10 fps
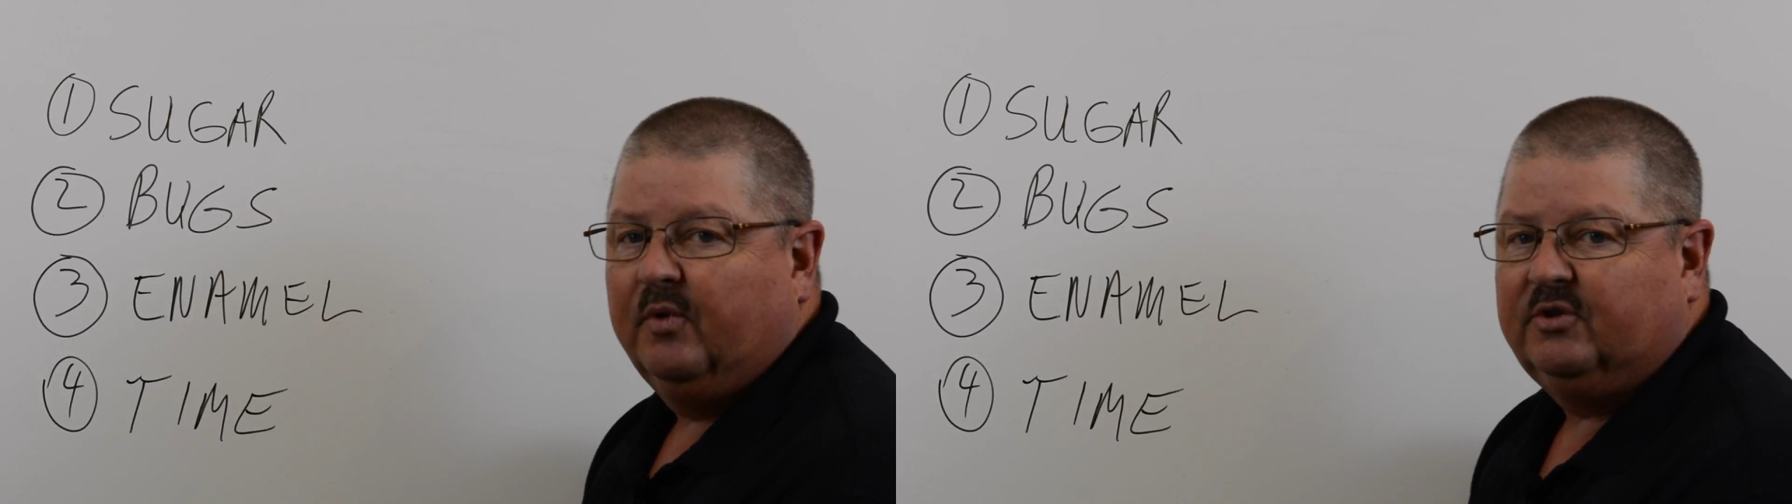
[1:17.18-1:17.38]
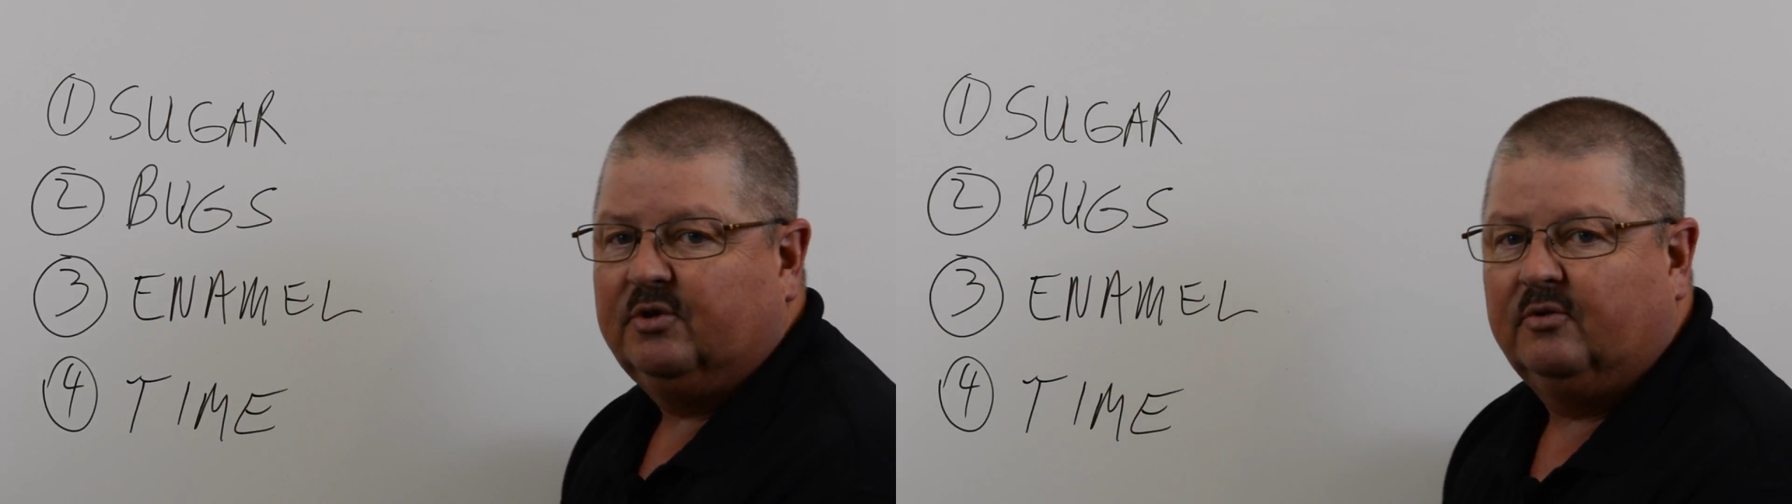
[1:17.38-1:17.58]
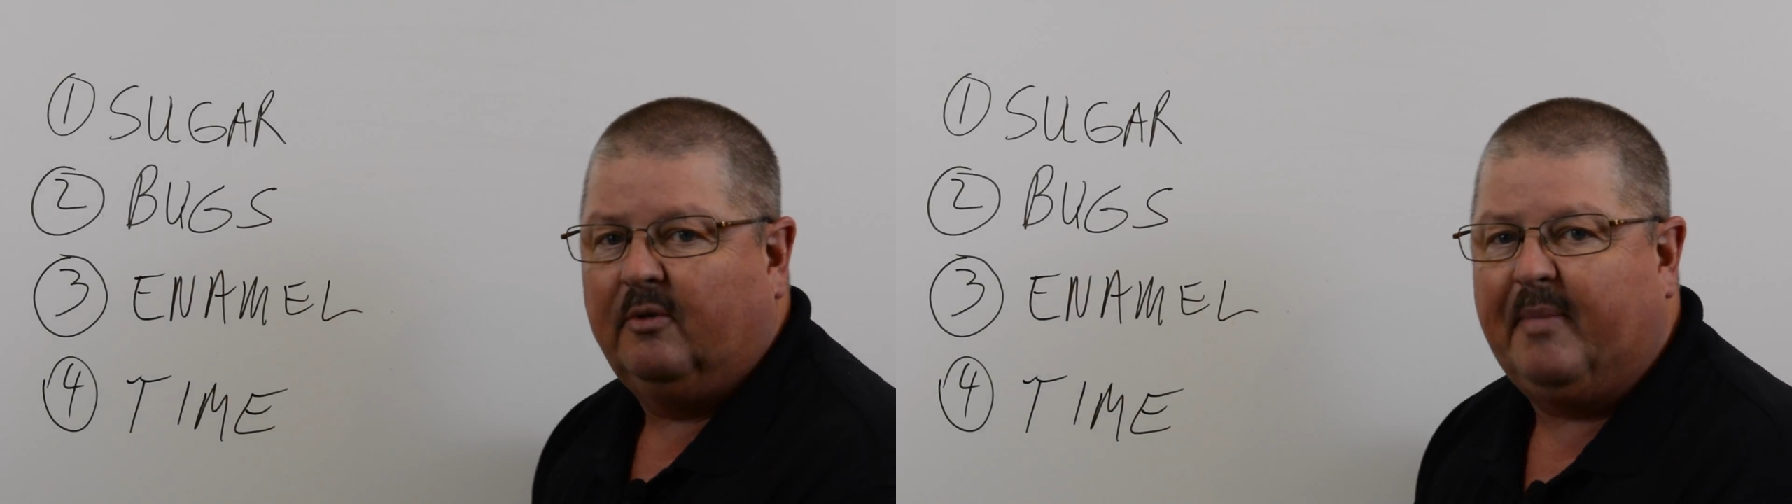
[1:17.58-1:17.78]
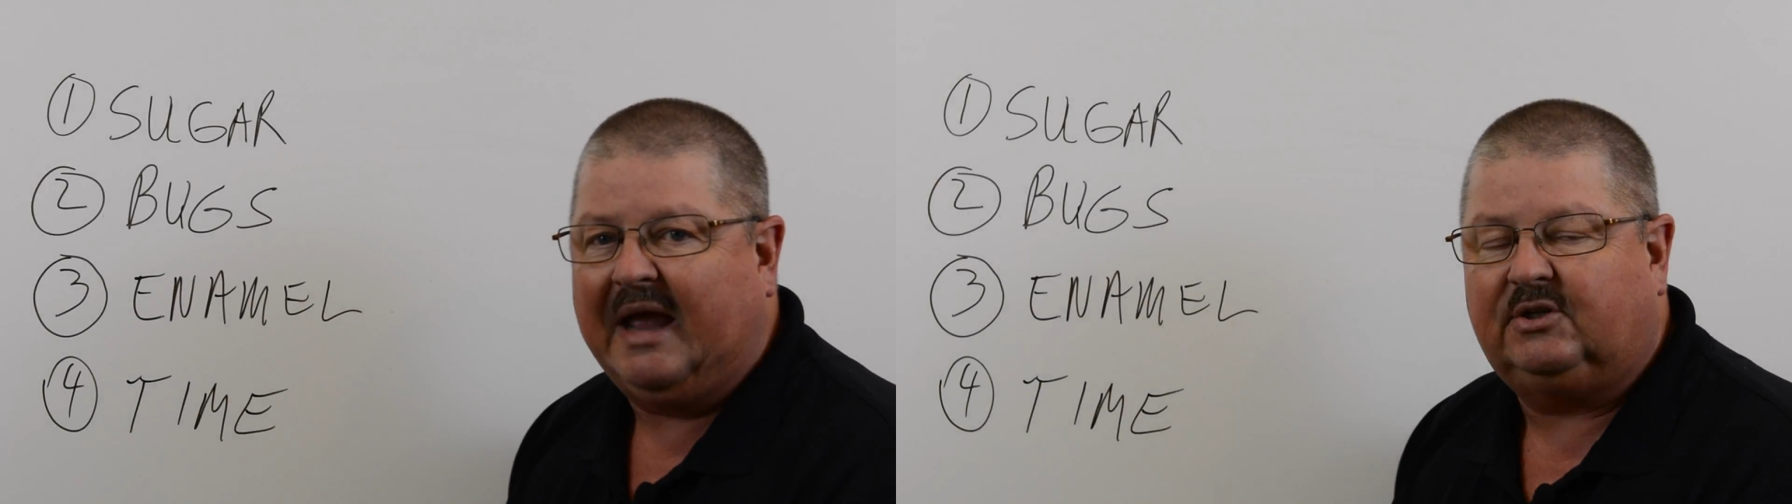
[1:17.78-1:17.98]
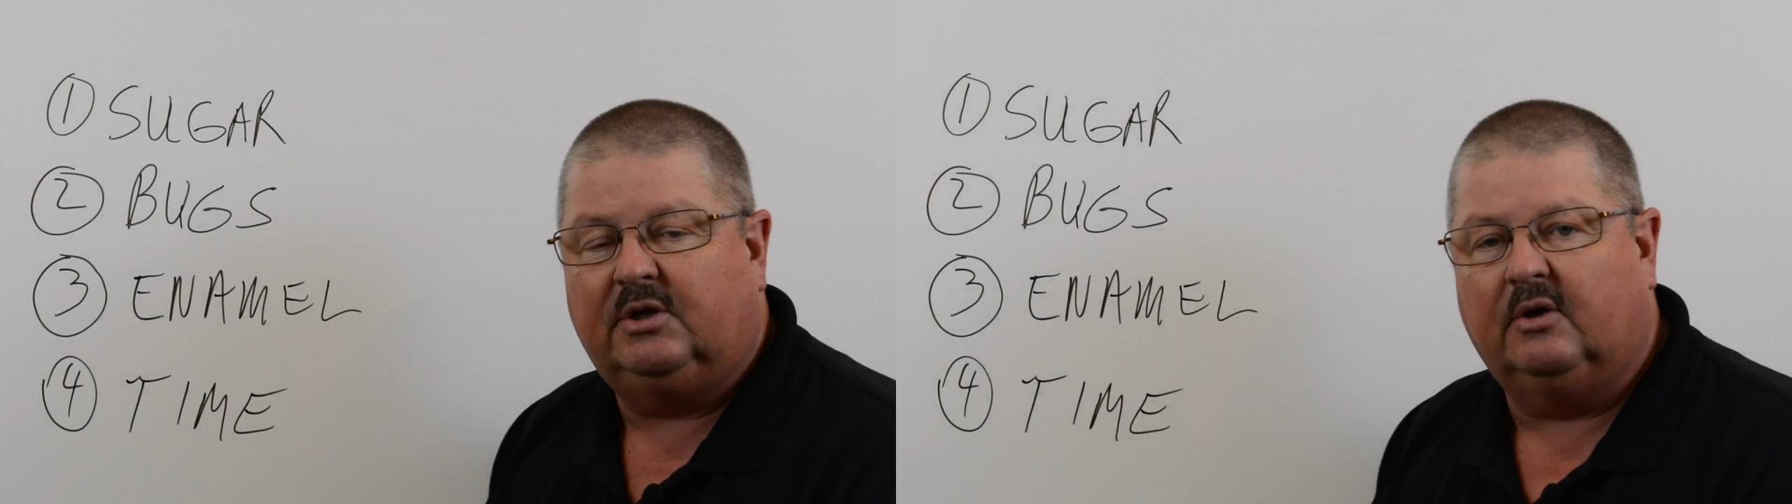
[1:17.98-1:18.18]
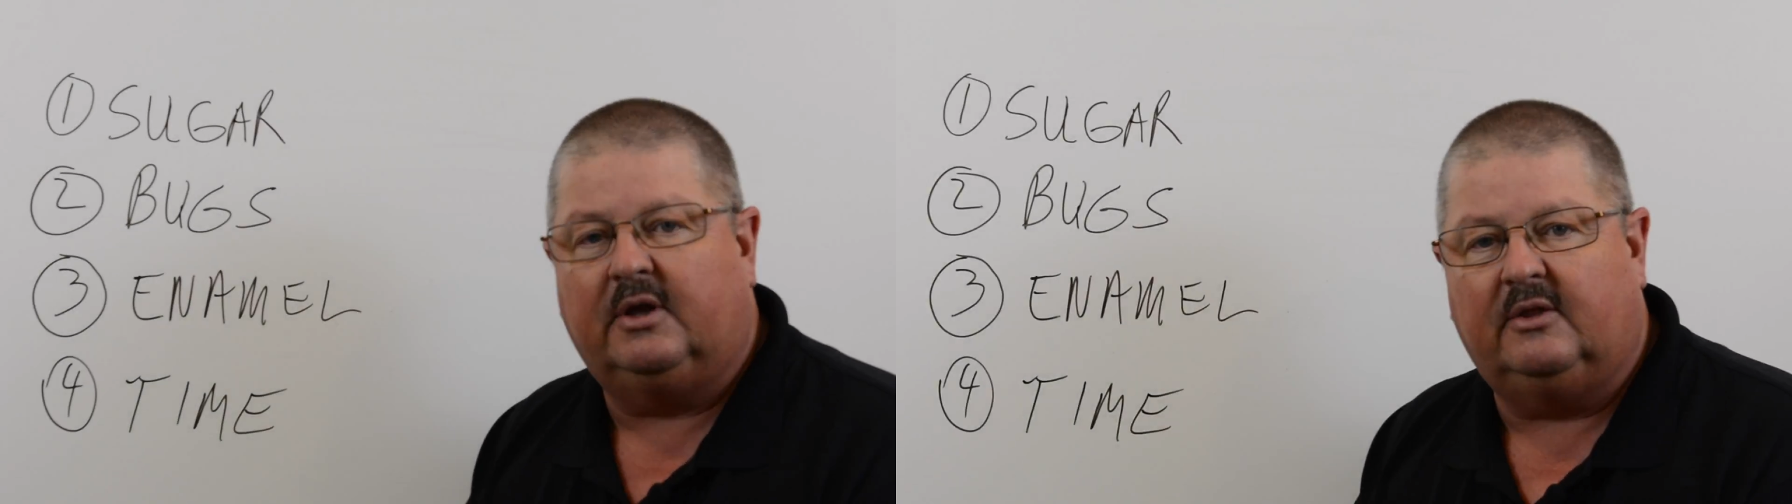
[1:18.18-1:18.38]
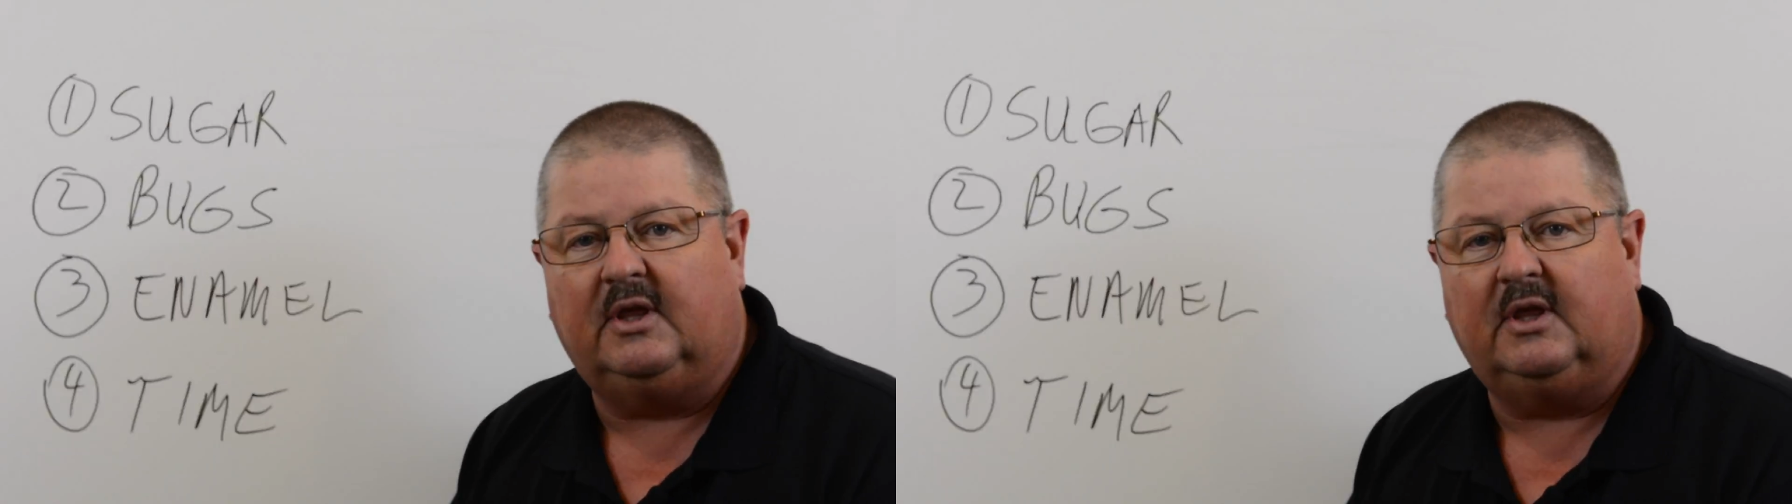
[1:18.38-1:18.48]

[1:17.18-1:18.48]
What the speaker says: which are the bacteria